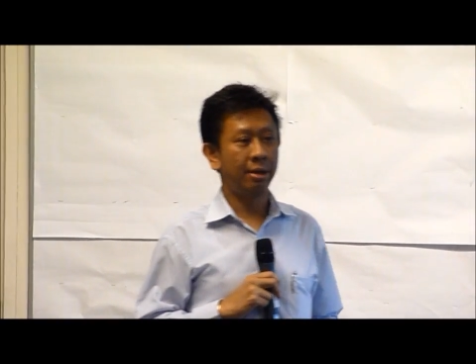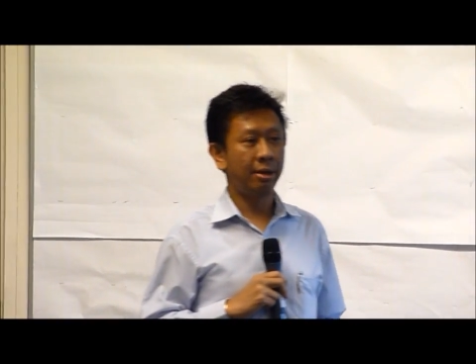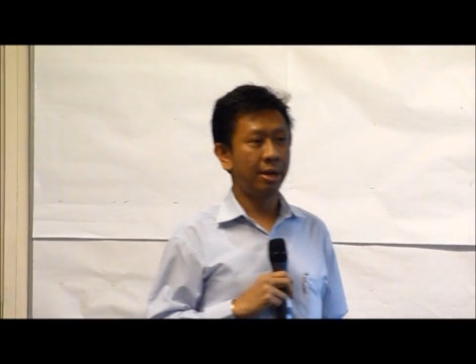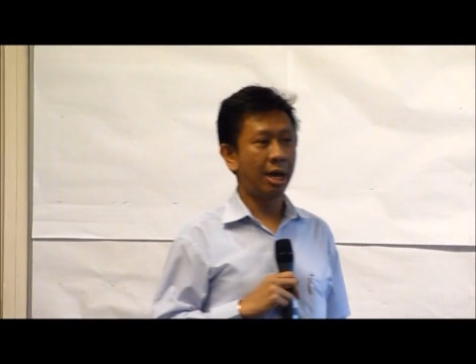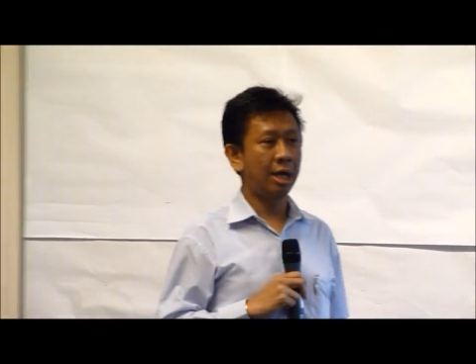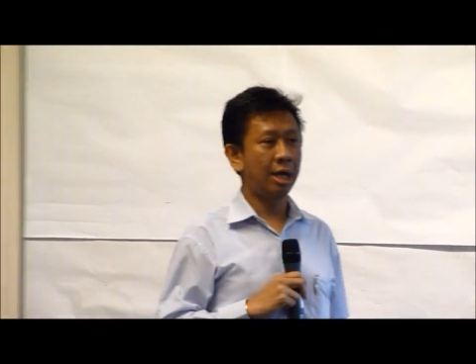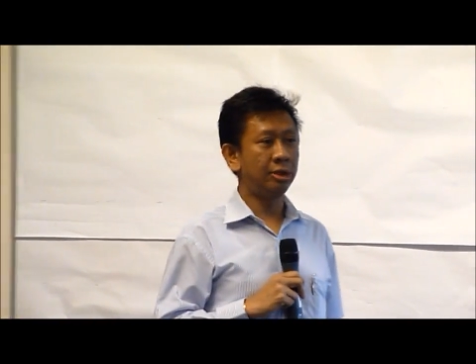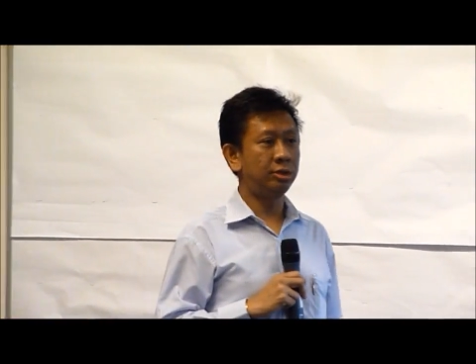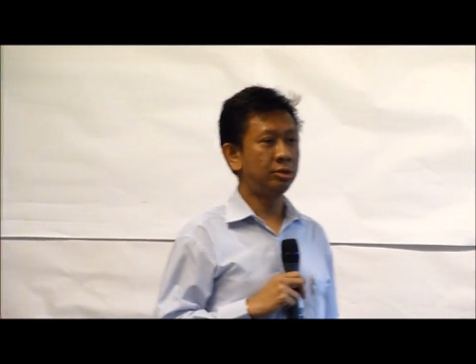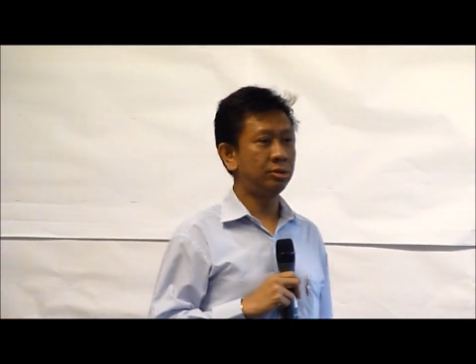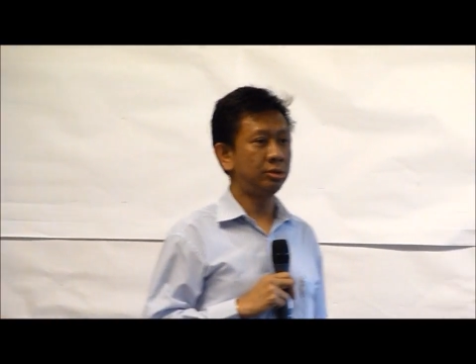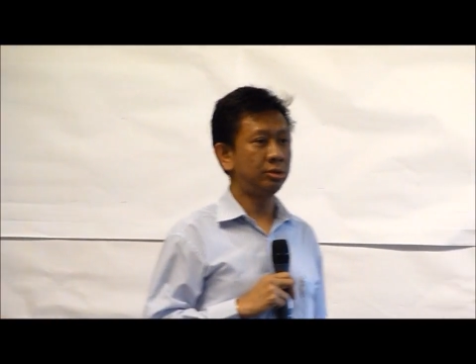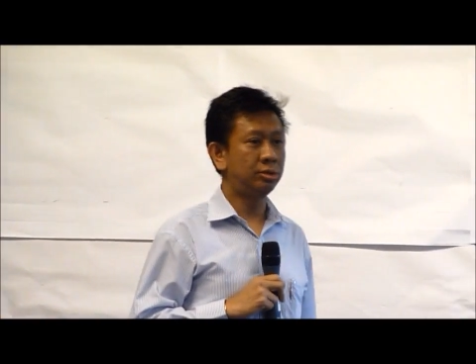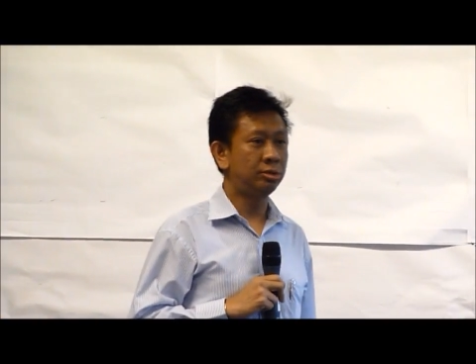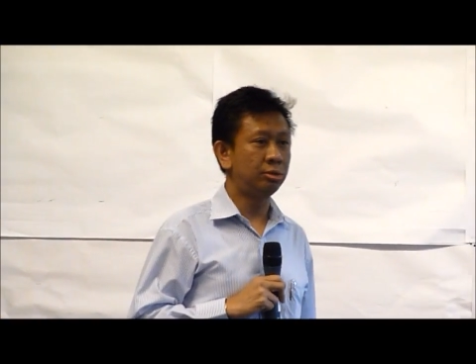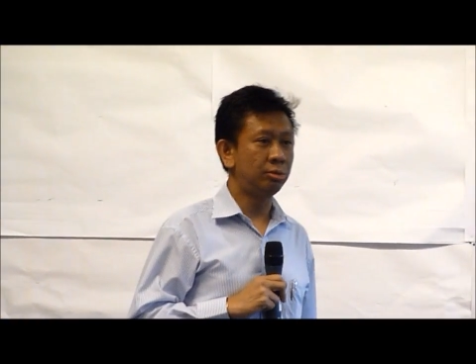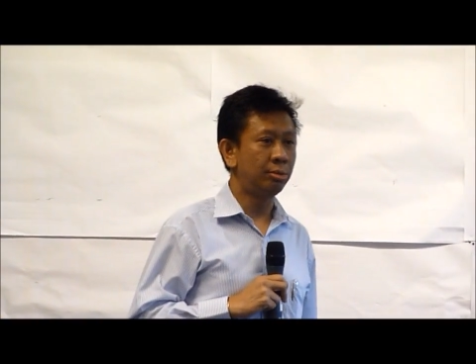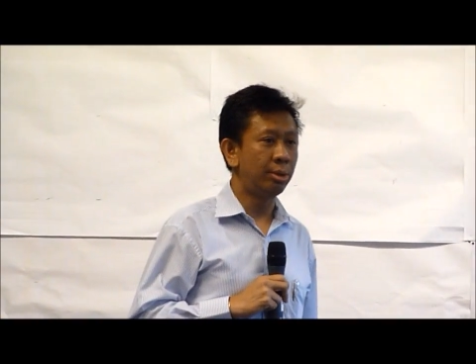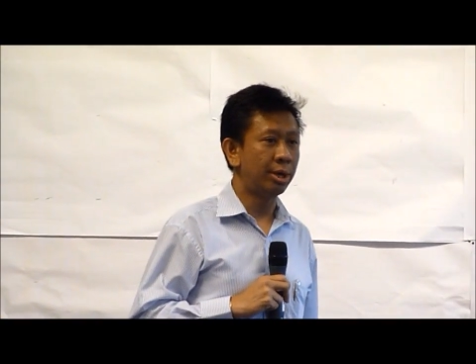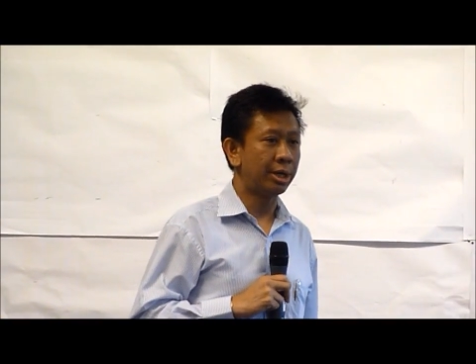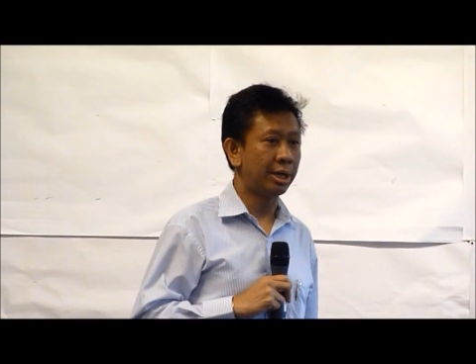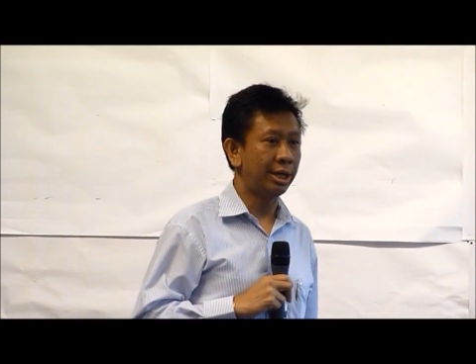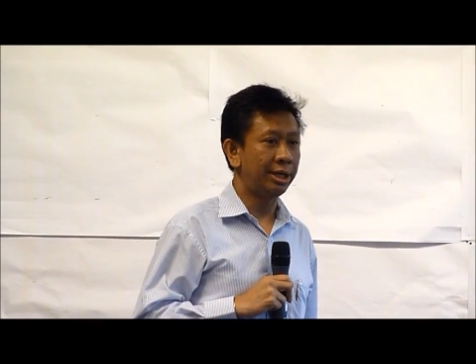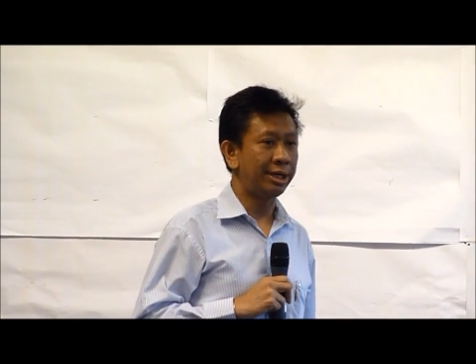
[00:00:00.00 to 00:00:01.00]
I chose to
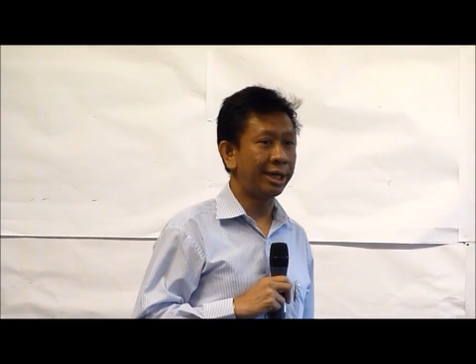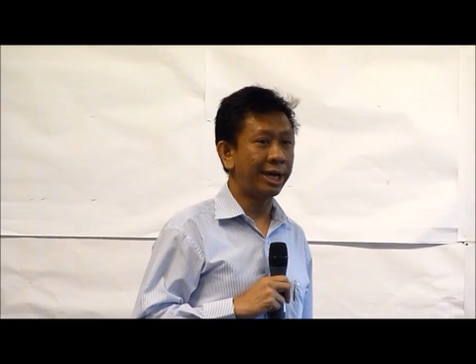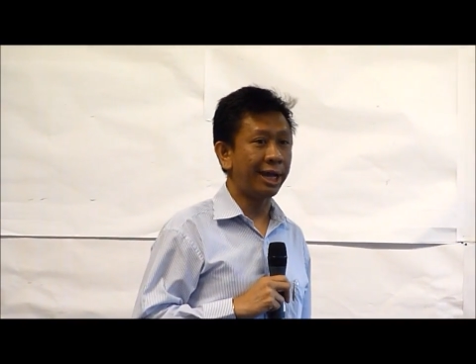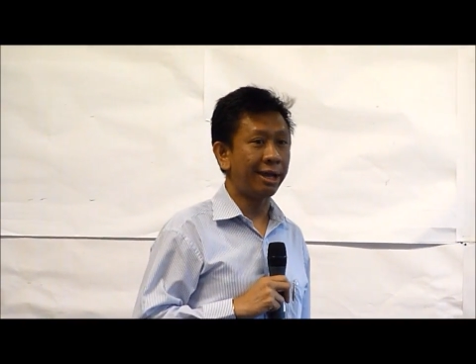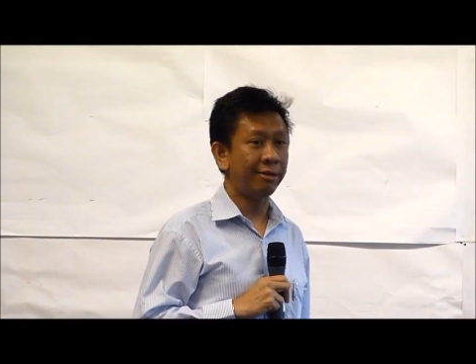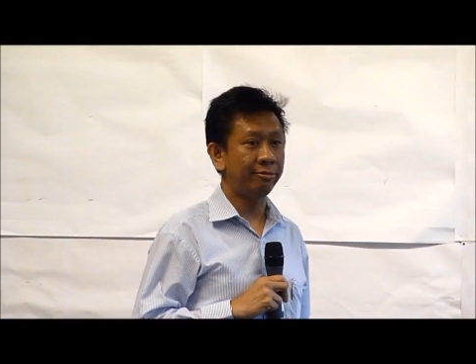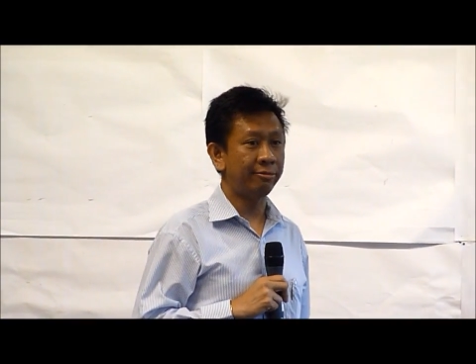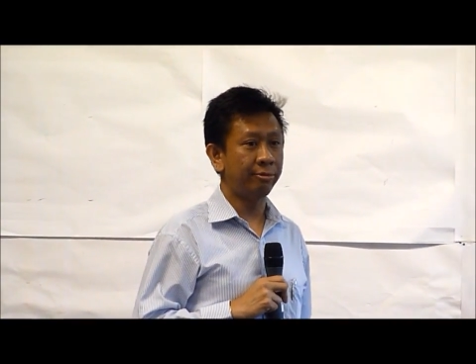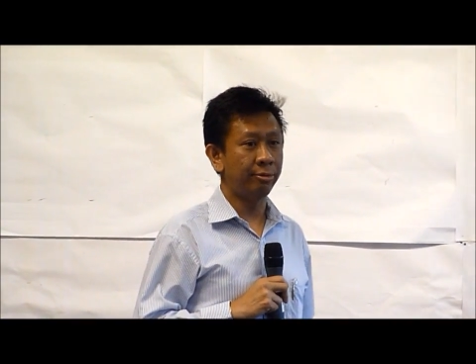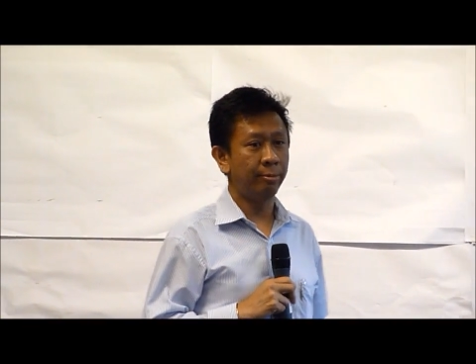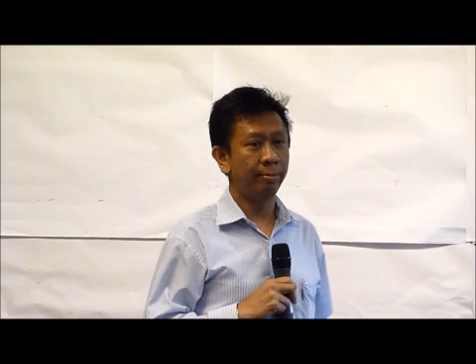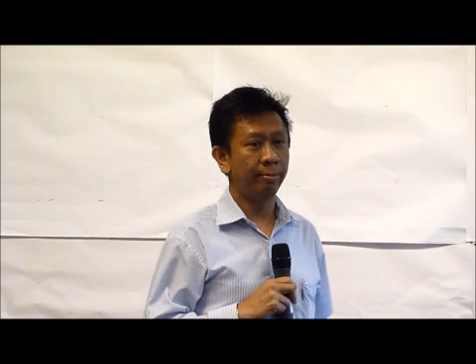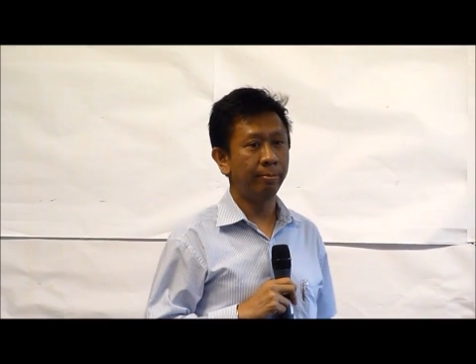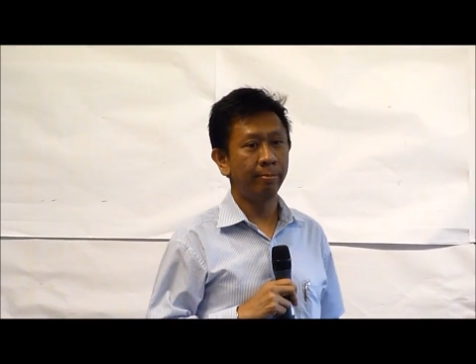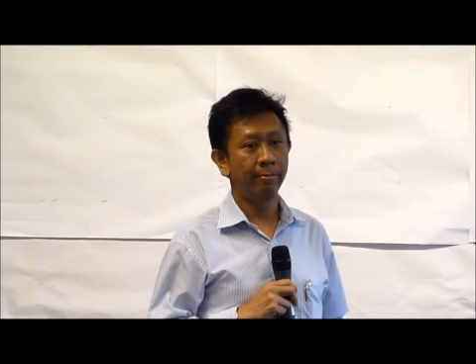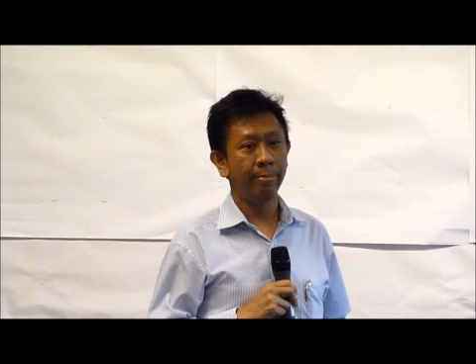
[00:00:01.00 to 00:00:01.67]
work in Carrefour.